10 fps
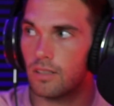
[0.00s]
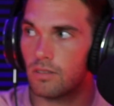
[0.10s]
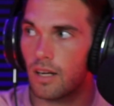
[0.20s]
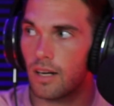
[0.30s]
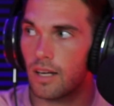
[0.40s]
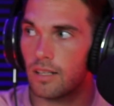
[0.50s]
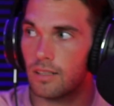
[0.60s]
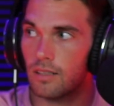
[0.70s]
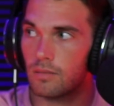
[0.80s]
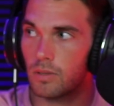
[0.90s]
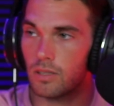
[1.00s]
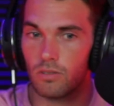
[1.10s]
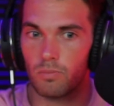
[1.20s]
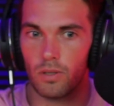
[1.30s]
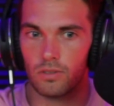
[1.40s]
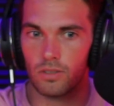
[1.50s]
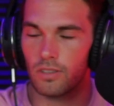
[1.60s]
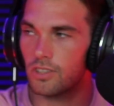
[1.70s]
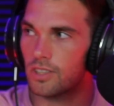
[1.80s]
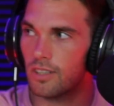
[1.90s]
You're out of ideas because you posted all
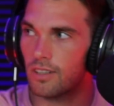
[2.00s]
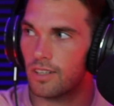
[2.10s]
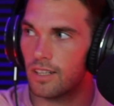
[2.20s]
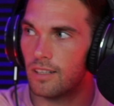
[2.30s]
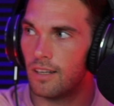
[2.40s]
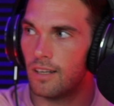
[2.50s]
your shit already.